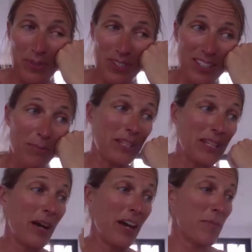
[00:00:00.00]
somebody
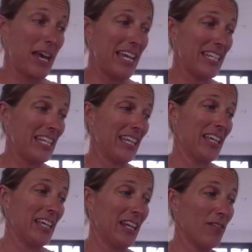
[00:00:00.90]
might have made
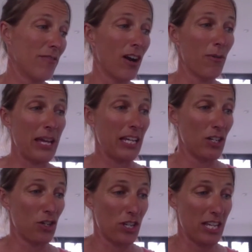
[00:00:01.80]
in a faraway
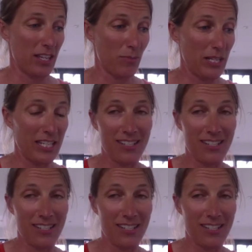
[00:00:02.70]
country that but